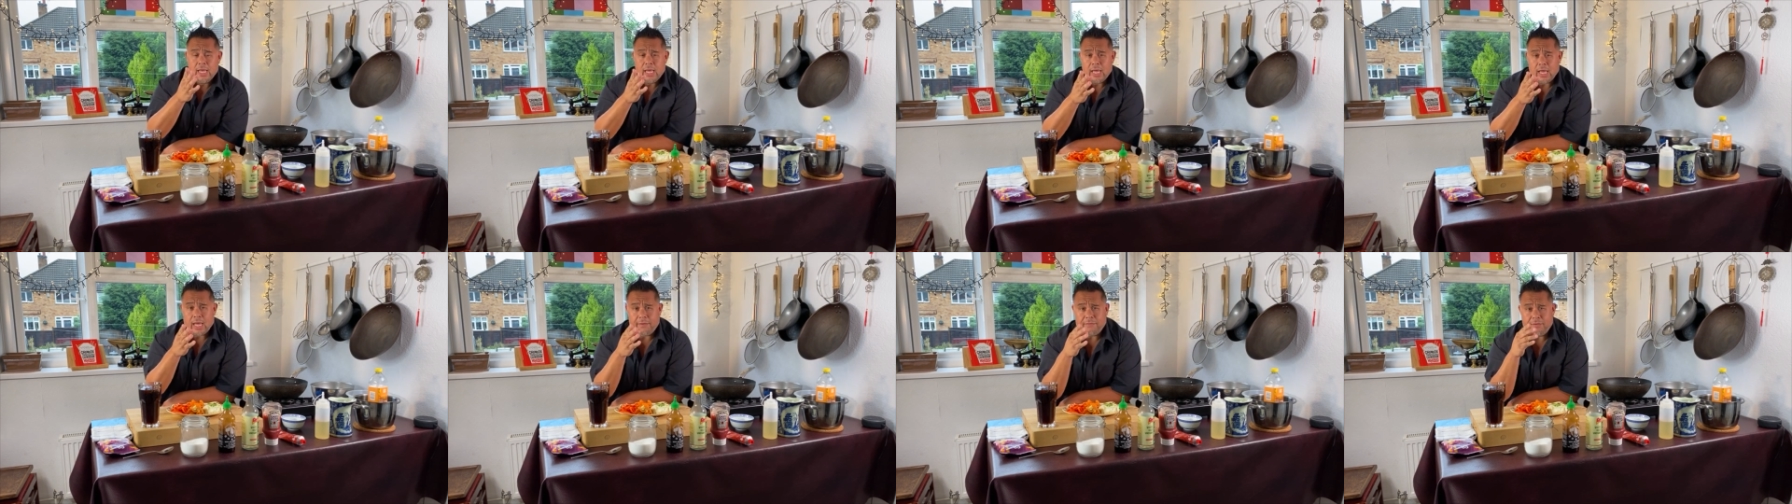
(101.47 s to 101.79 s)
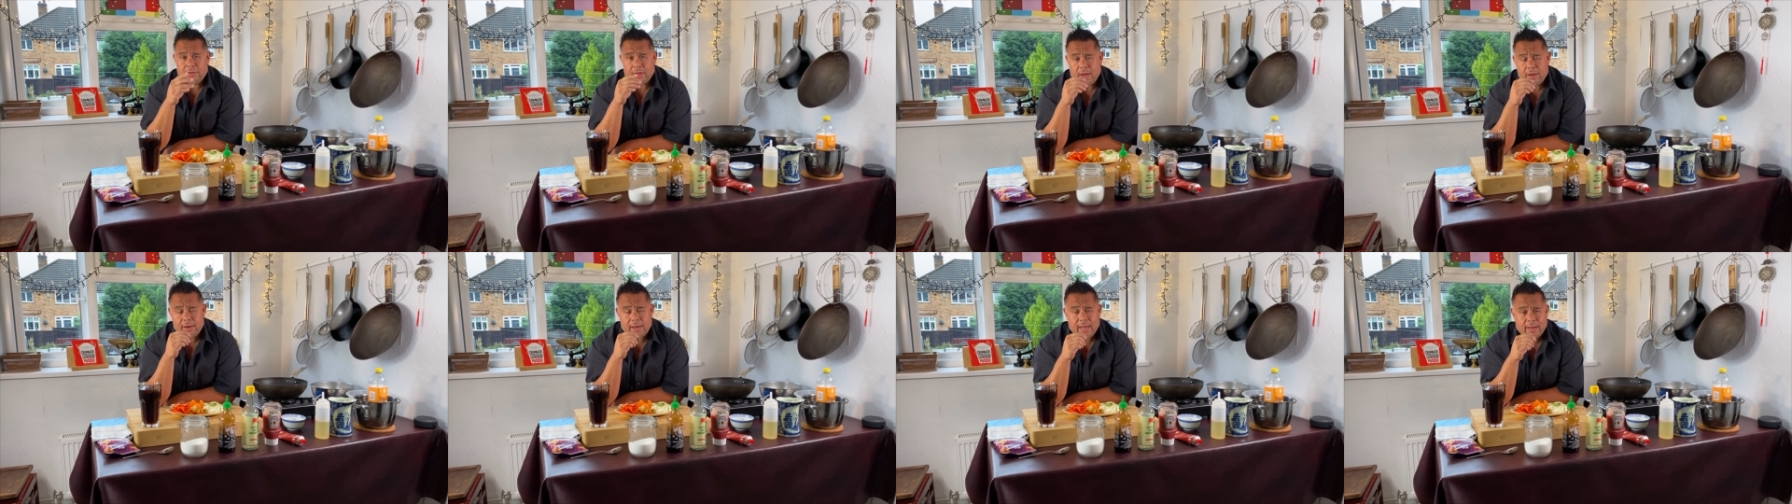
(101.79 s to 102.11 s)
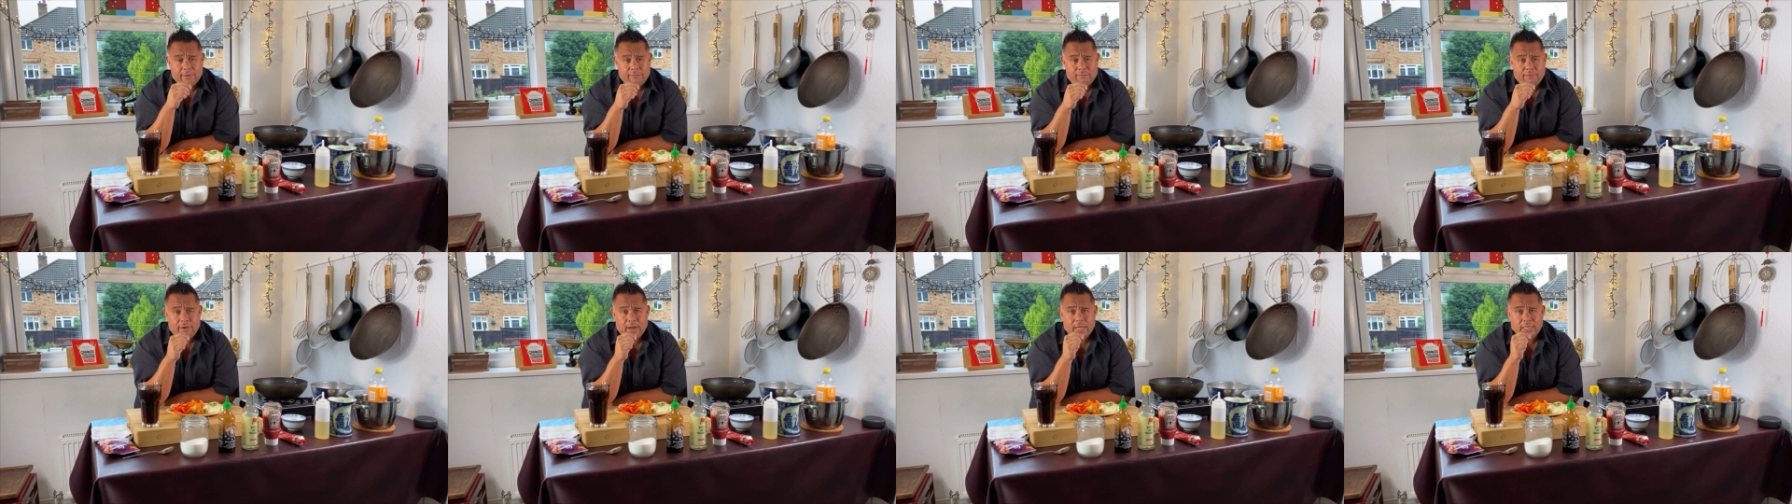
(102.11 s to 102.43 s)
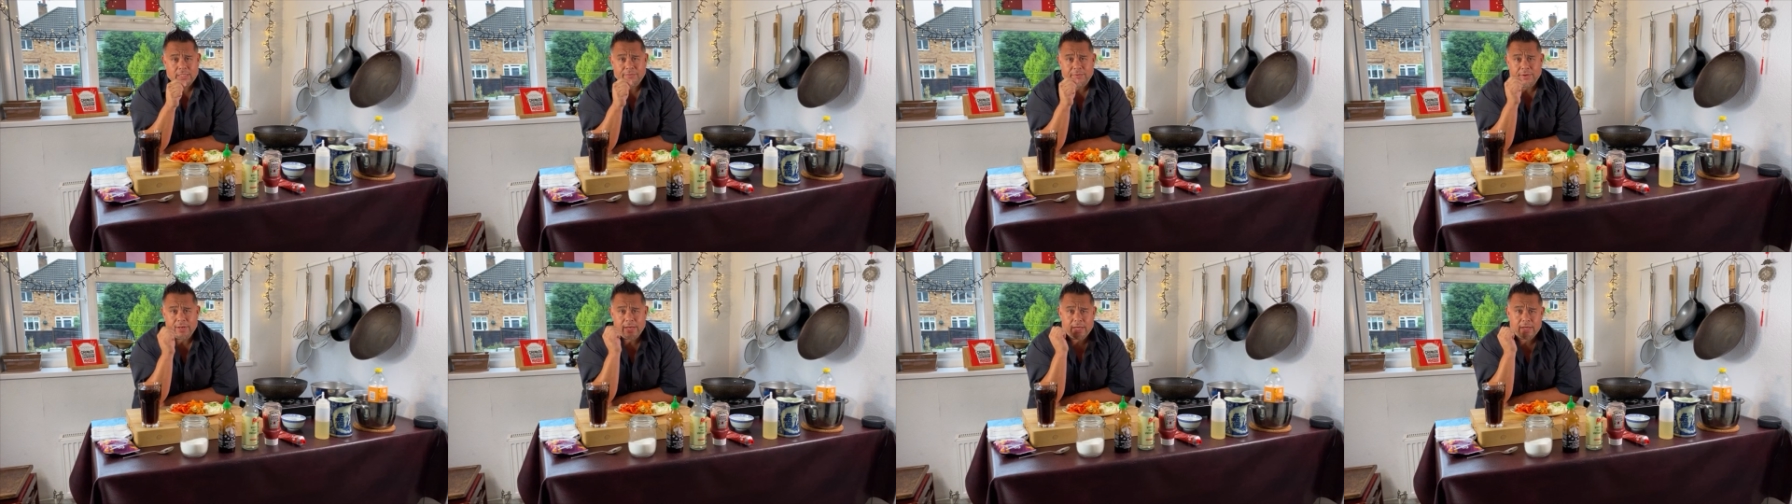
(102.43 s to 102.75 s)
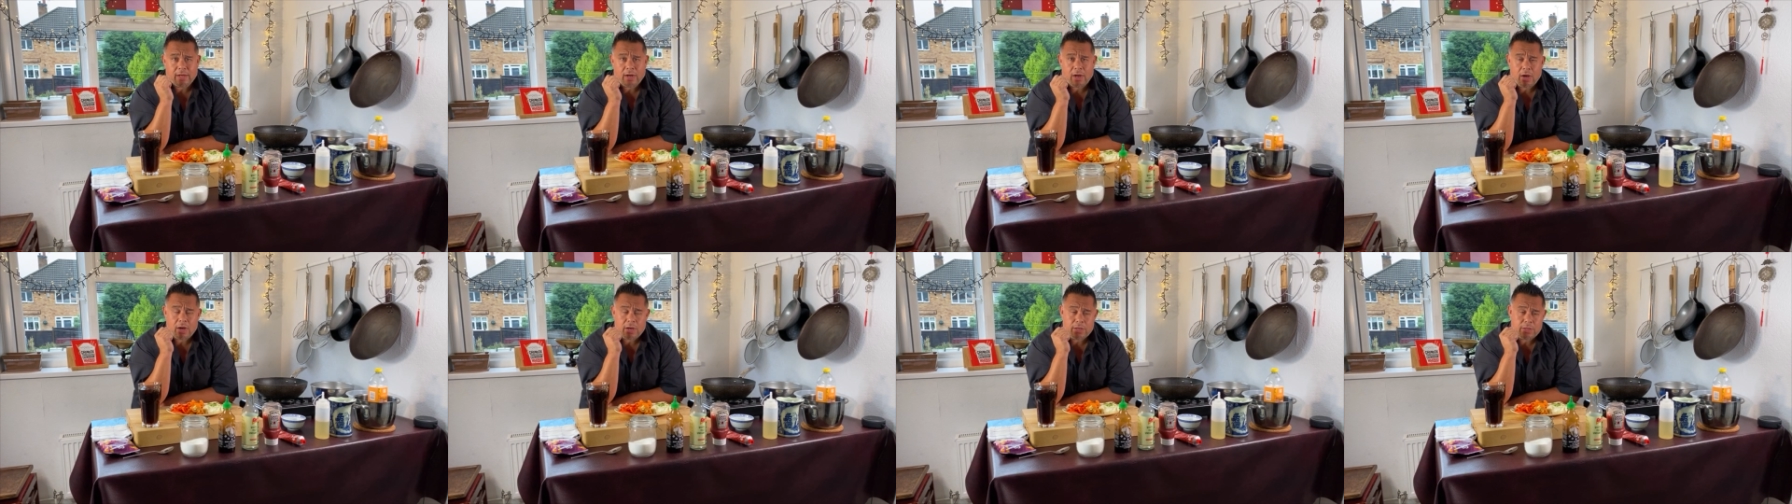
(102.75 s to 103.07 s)
If you don't have rice
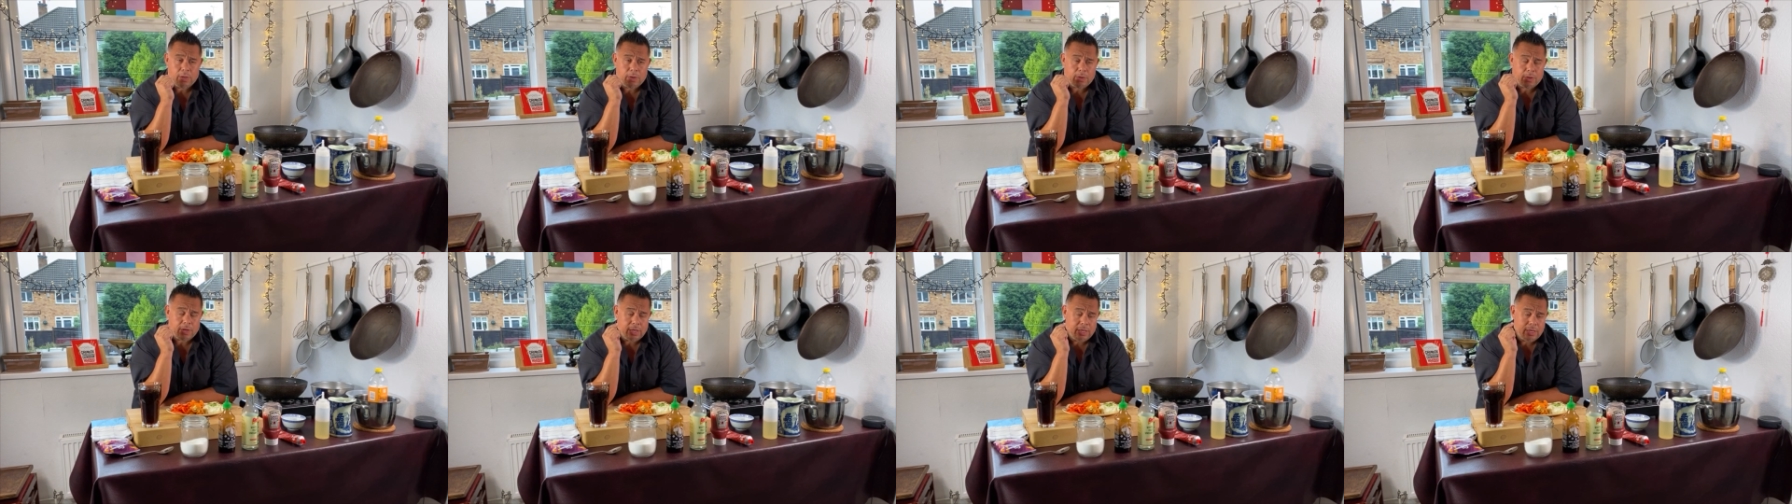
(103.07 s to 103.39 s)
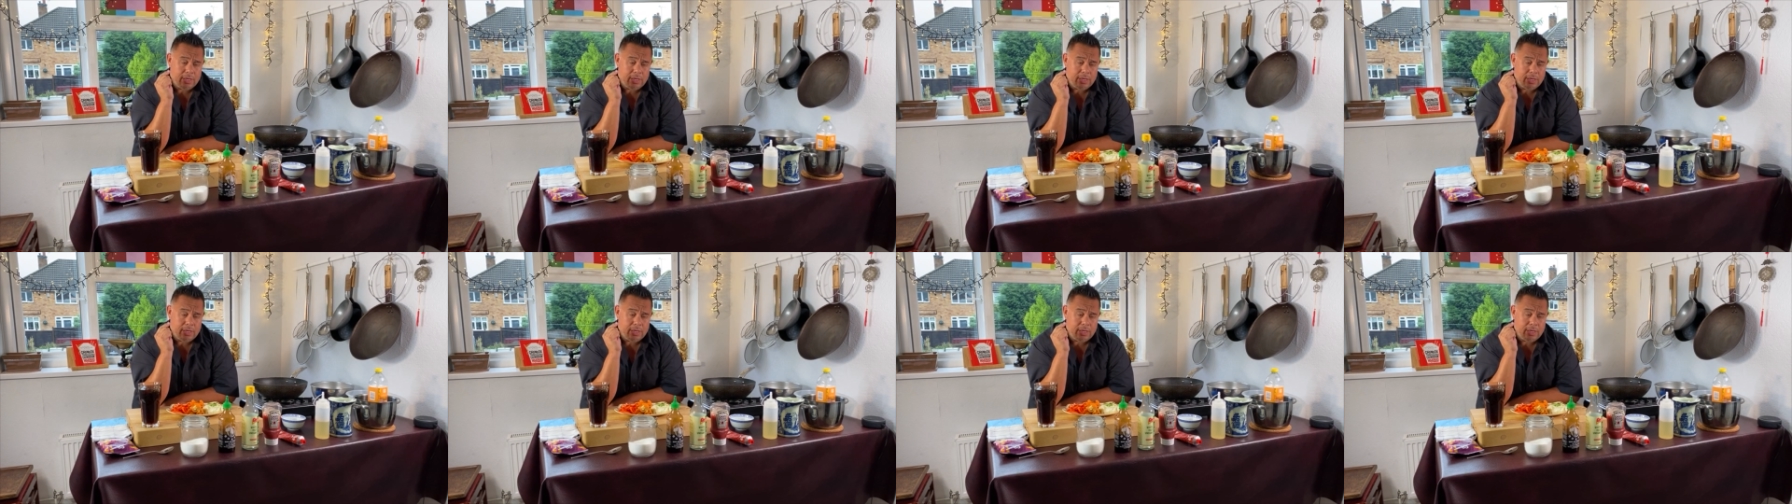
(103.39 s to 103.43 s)
vinegar, you can